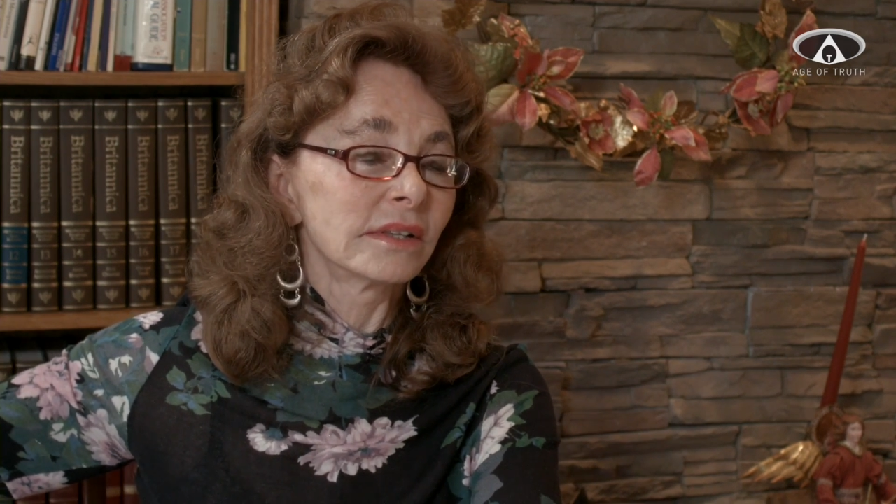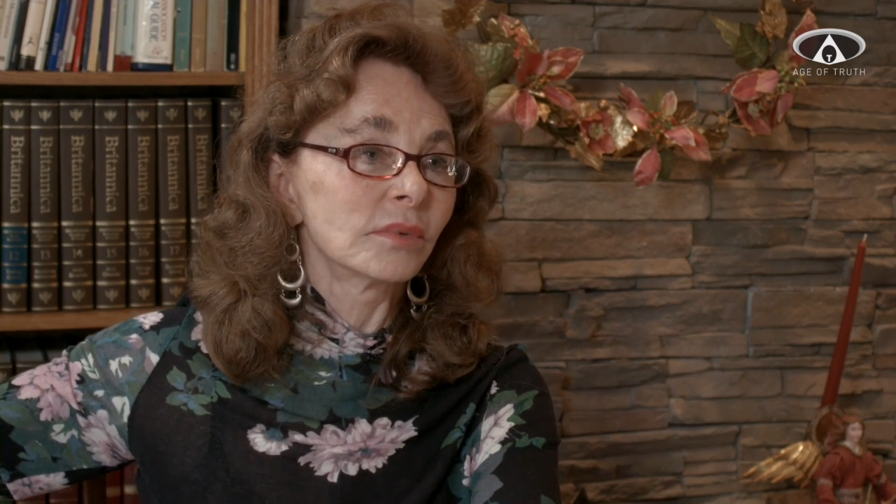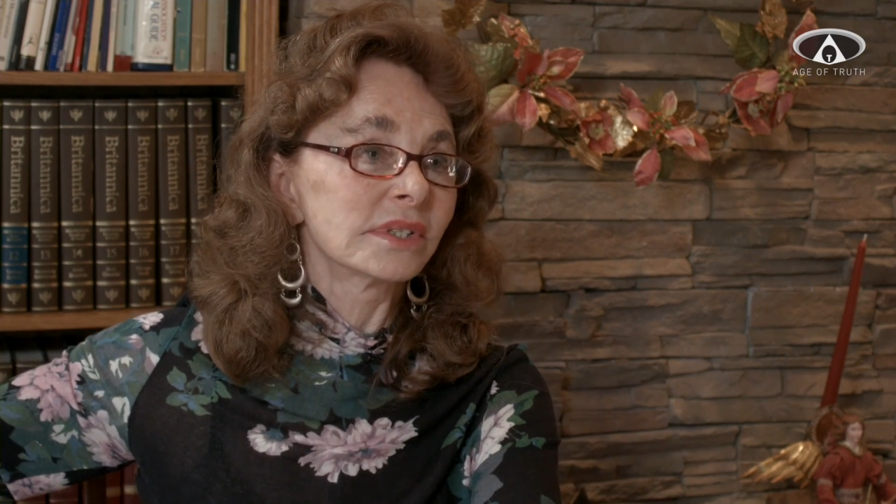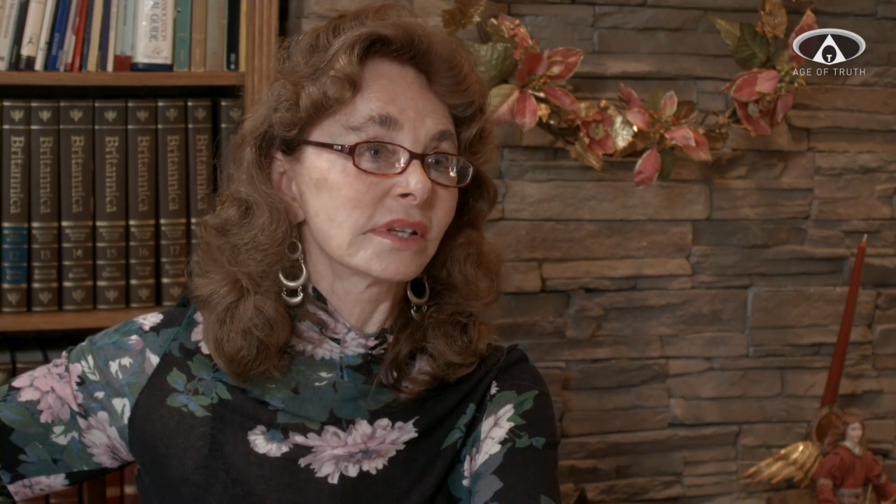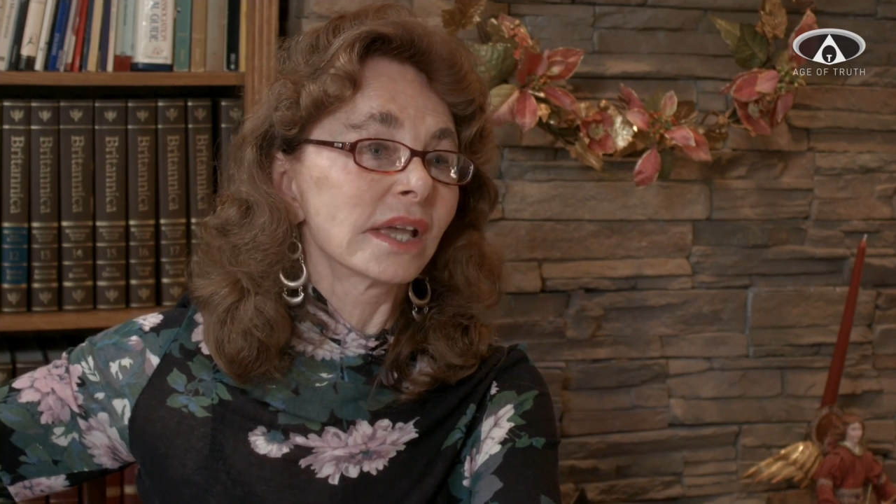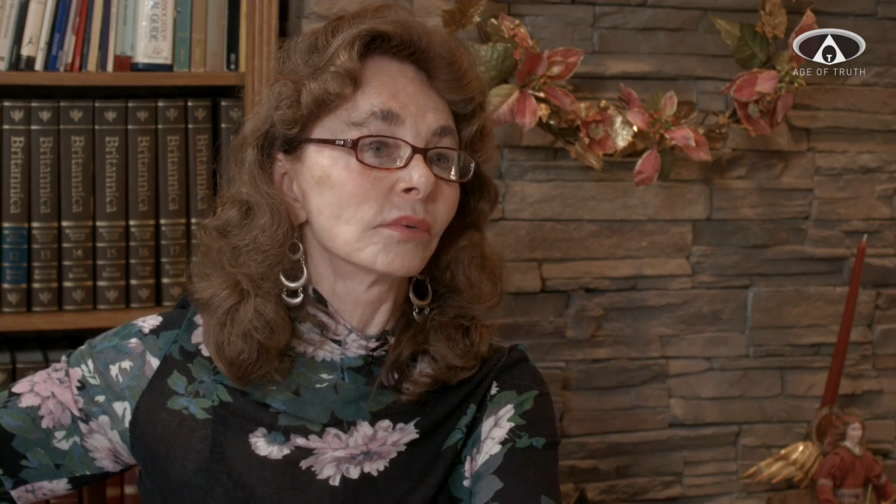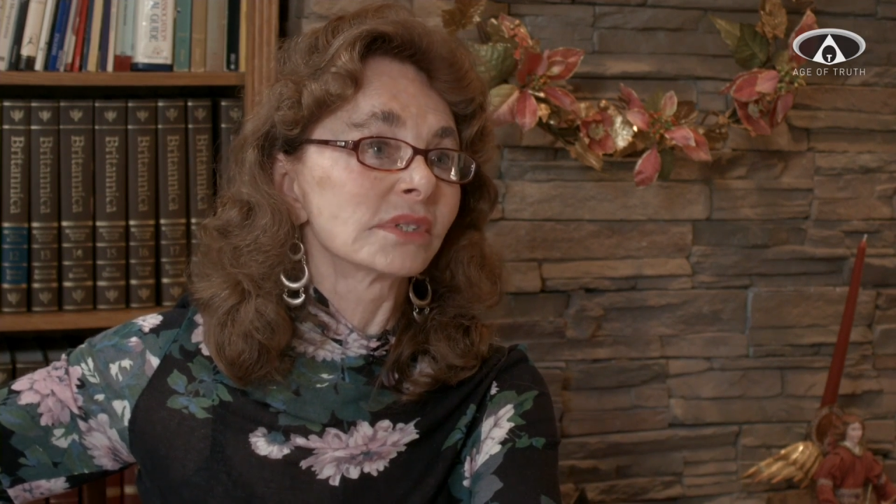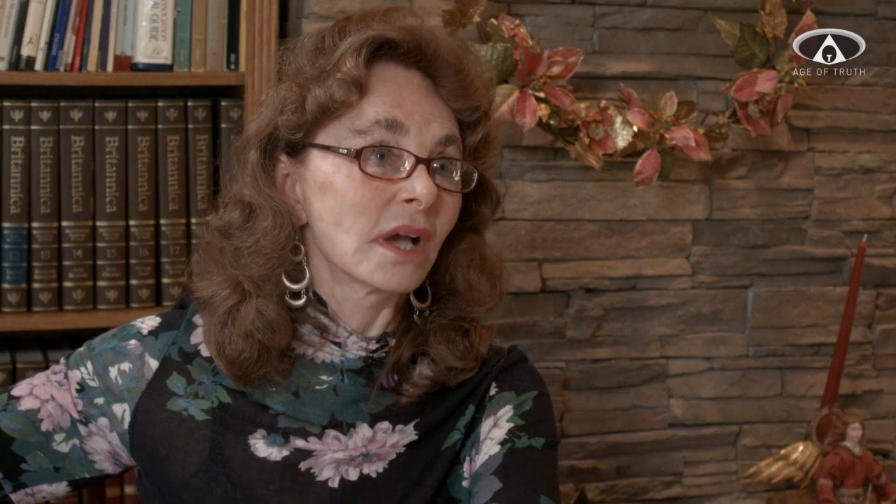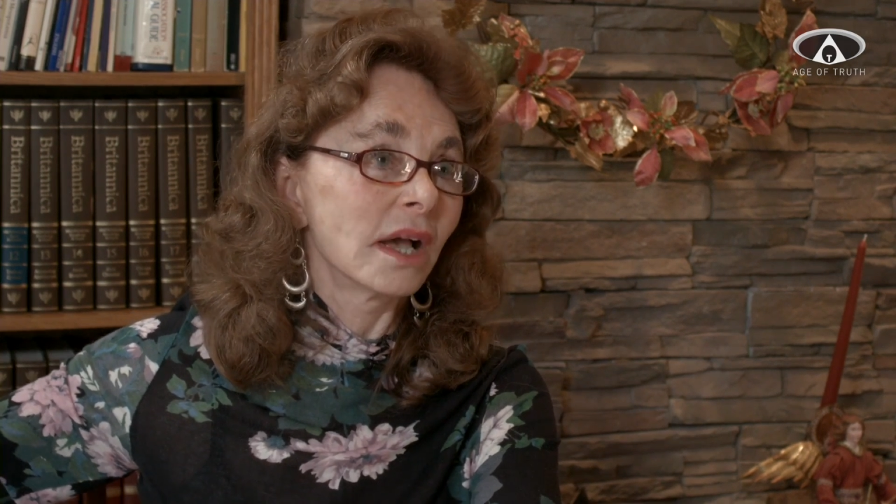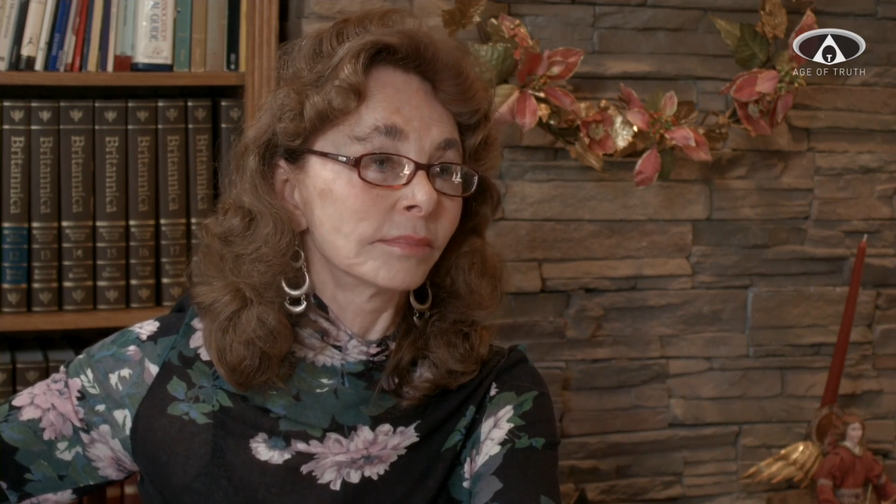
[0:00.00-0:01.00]
that would say it
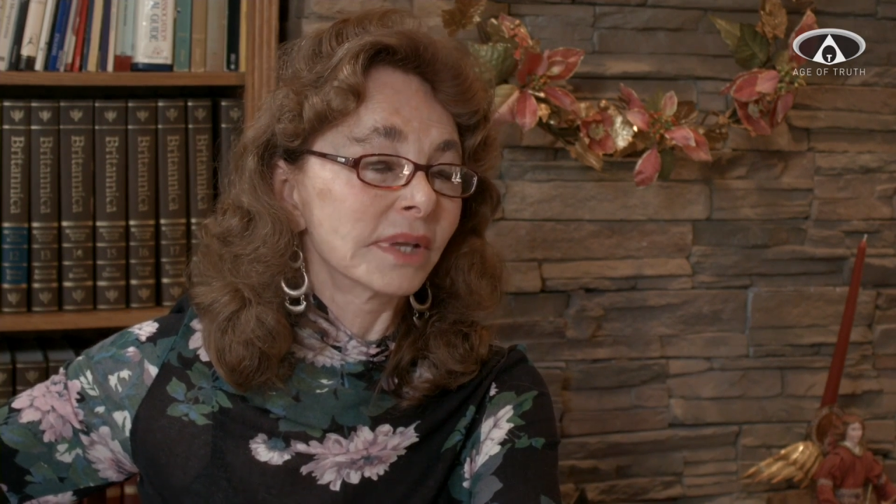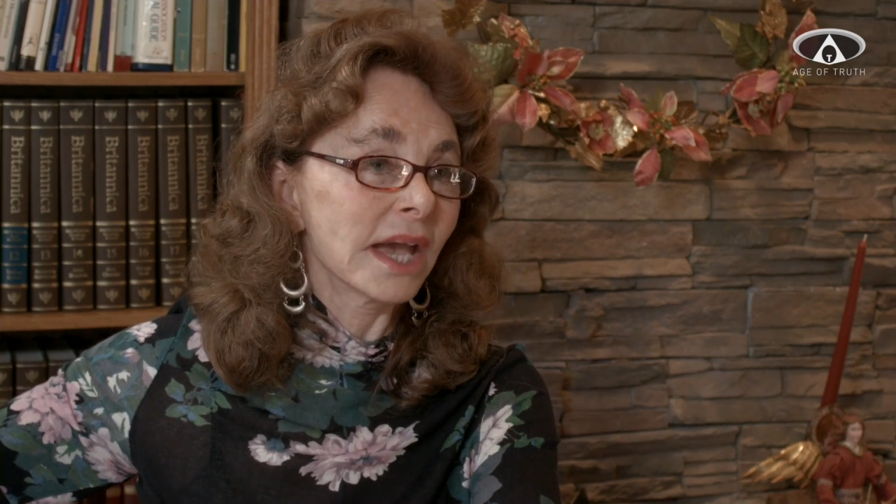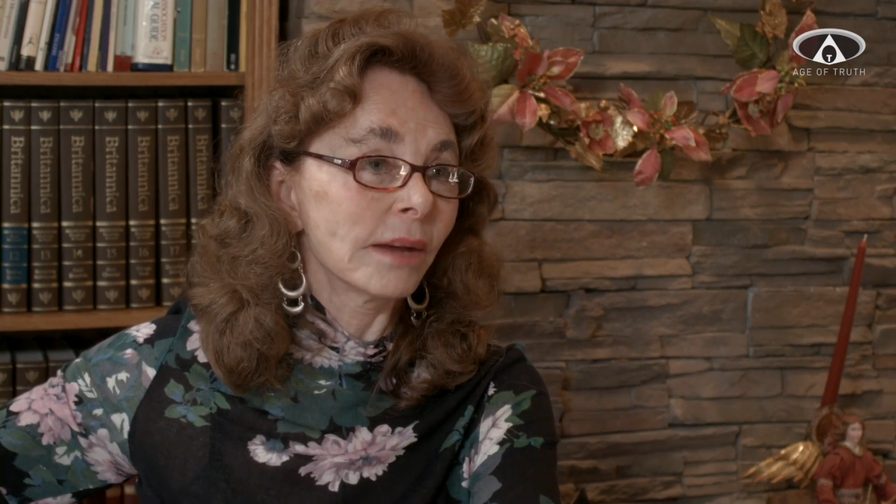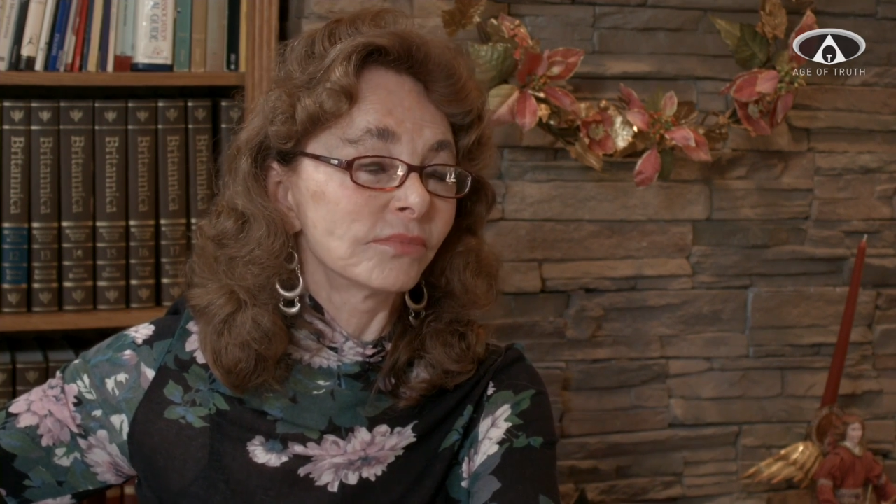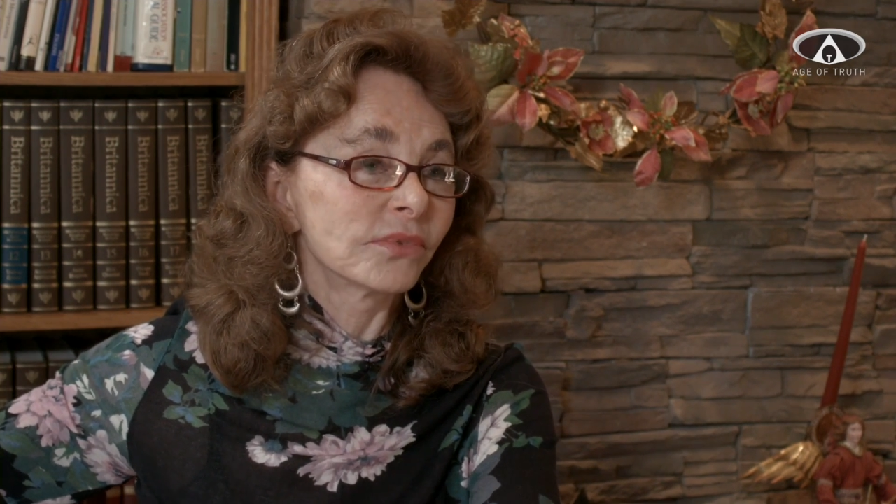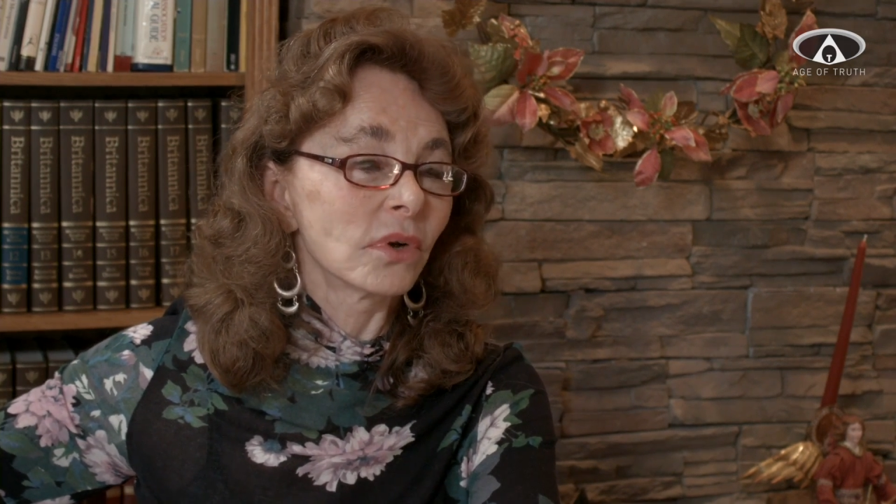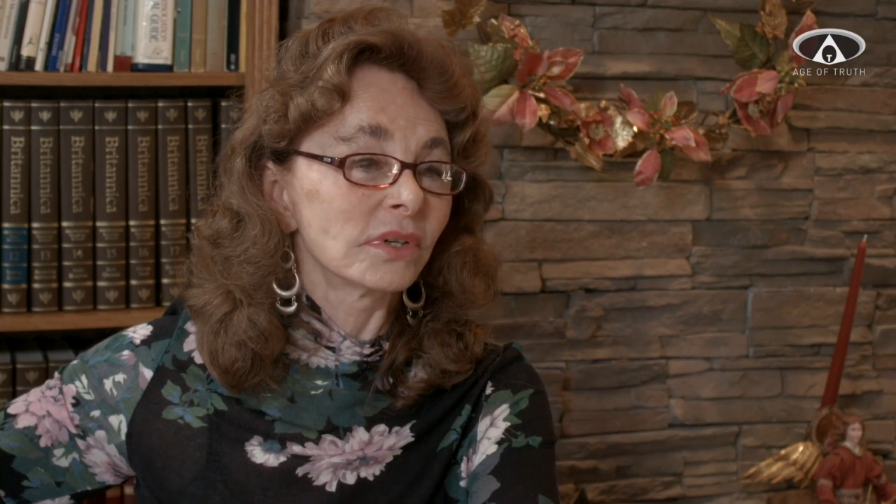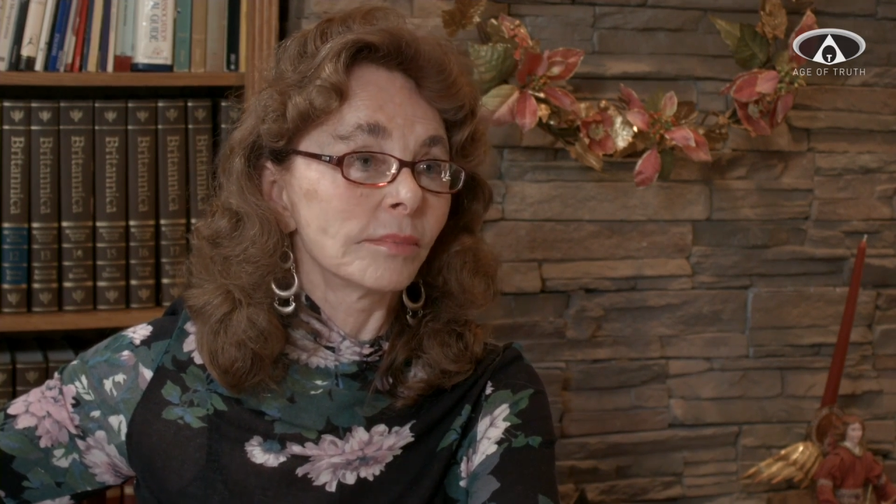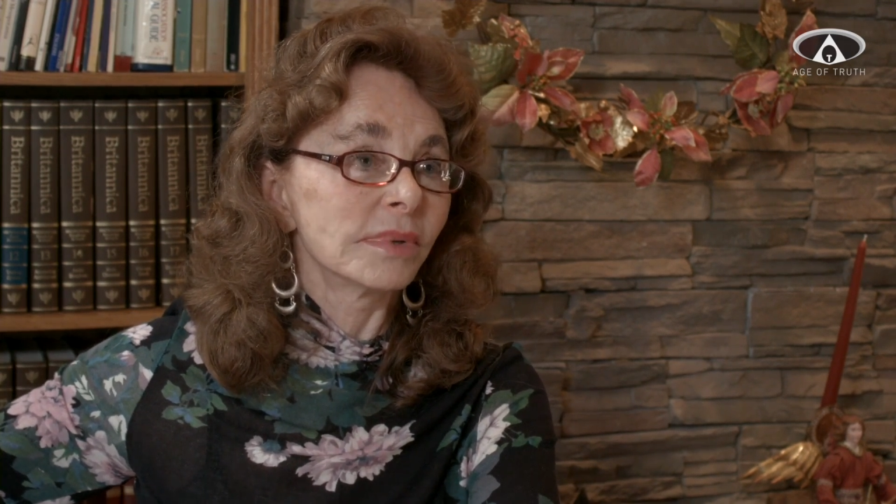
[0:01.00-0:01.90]
was a hubcap thrown up